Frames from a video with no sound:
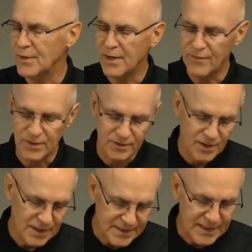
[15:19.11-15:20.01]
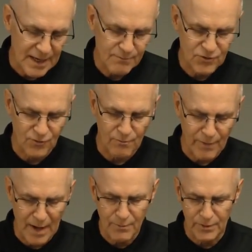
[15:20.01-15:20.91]
None of it stems from
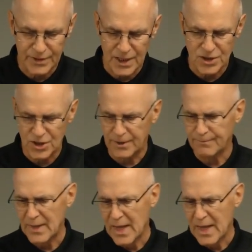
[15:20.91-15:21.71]
Bible teaching.